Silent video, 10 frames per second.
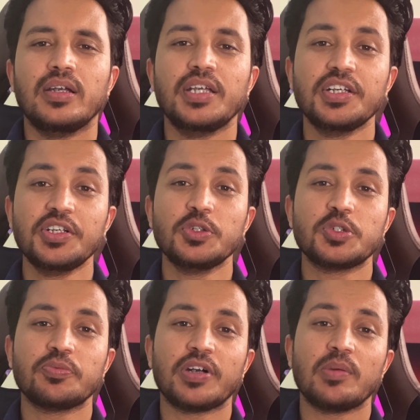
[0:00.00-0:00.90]
Hey there
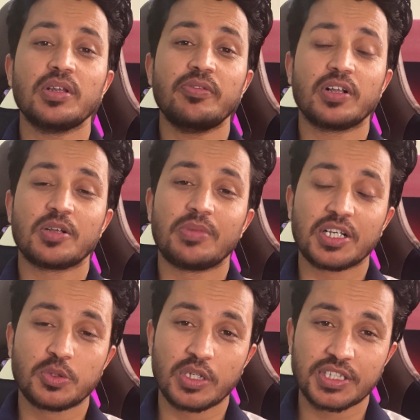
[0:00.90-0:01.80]
YouTube family, welcome
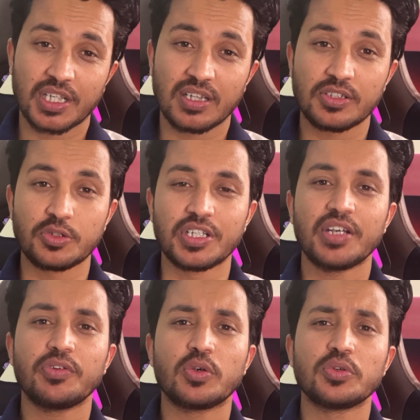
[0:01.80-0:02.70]
back to our channel.
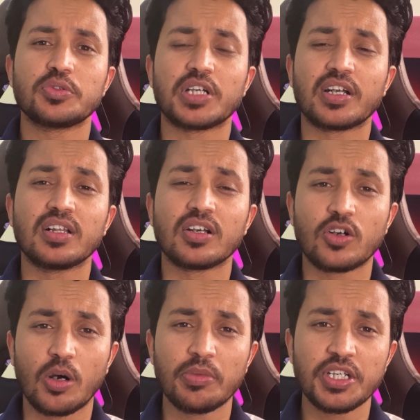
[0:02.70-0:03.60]
Today we're going to tackle a
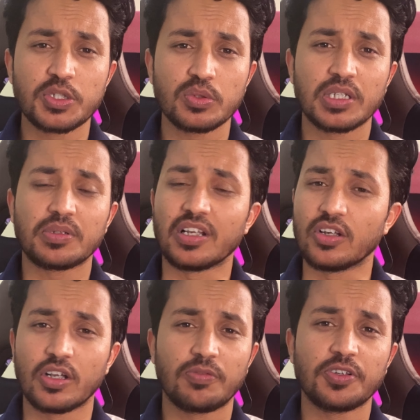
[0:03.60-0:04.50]
common issue that a
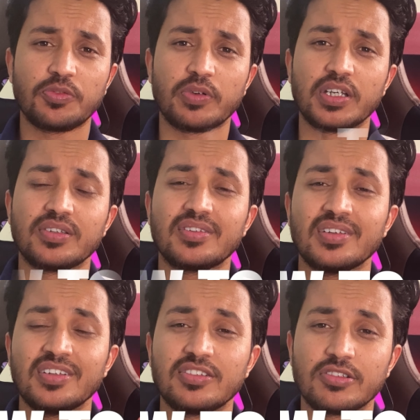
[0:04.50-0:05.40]
lot of us
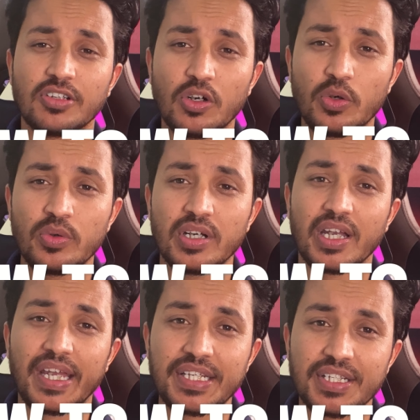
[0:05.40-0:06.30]
face, slow
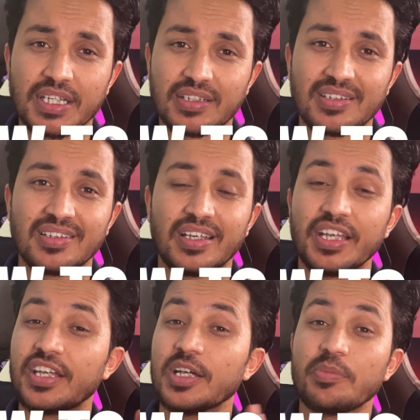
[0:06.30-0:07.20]
internet.
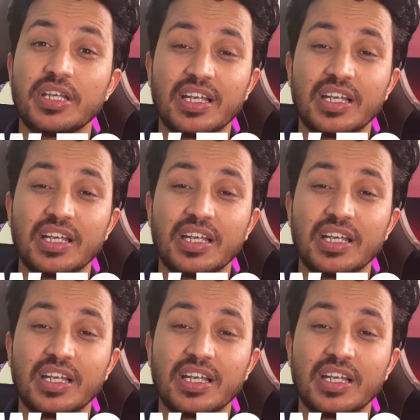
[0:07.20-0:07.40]
It can be